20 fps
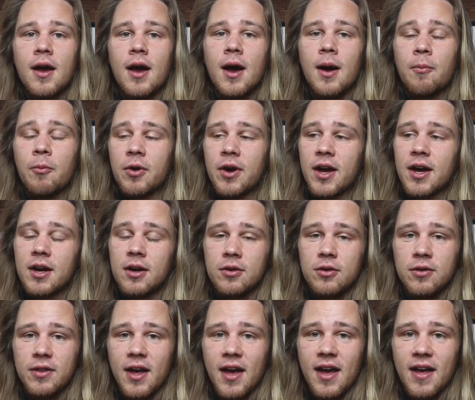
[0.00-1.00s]
Um, we're not gonna
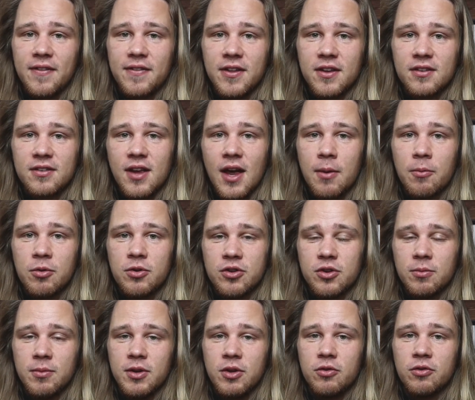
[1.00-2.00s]
do that at this time, we're
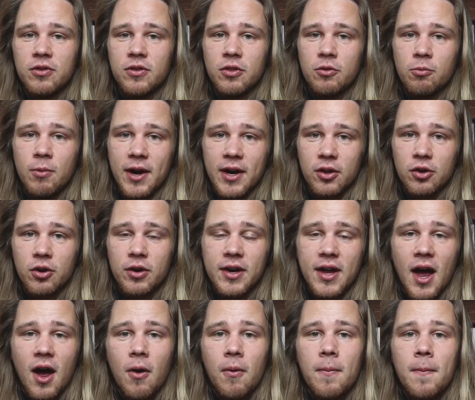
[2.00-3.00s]
just gonna be using the regular
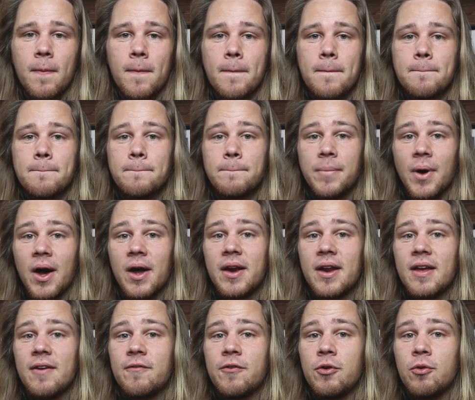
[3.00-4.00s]
account. But
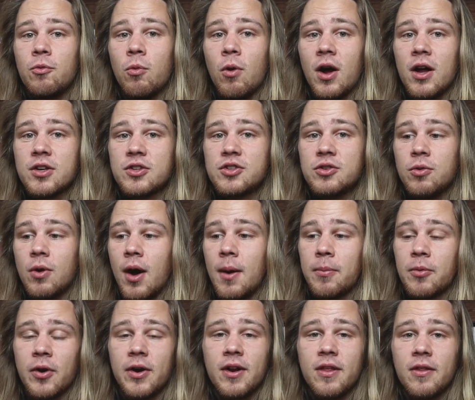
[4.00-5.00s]
if you want to
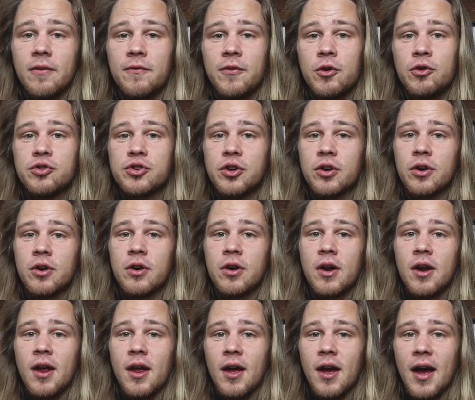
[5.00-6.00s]
upgrade in the future,
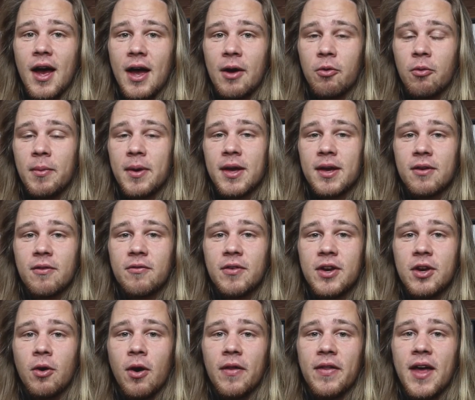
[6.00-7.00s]
I will make a
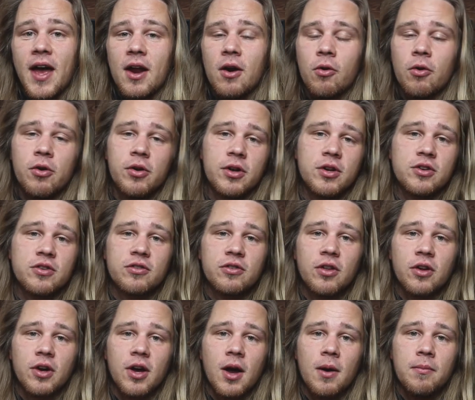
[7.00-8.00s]
video on that, or you can just
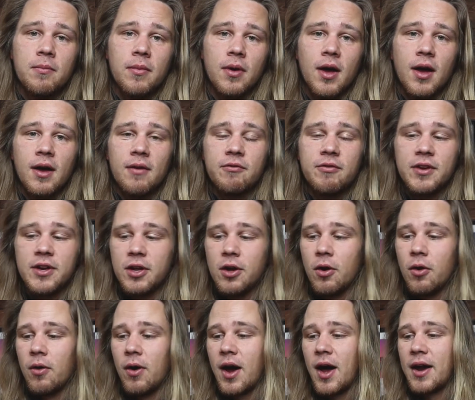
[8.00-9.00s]
look up a
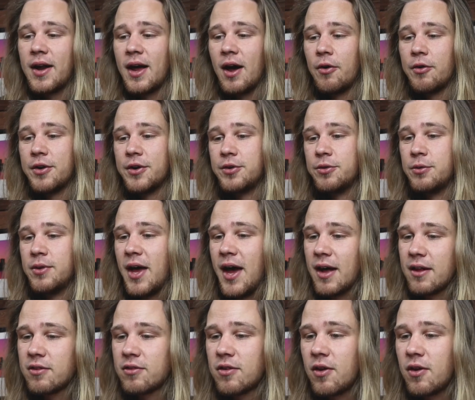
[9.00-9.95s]
video on how to do that.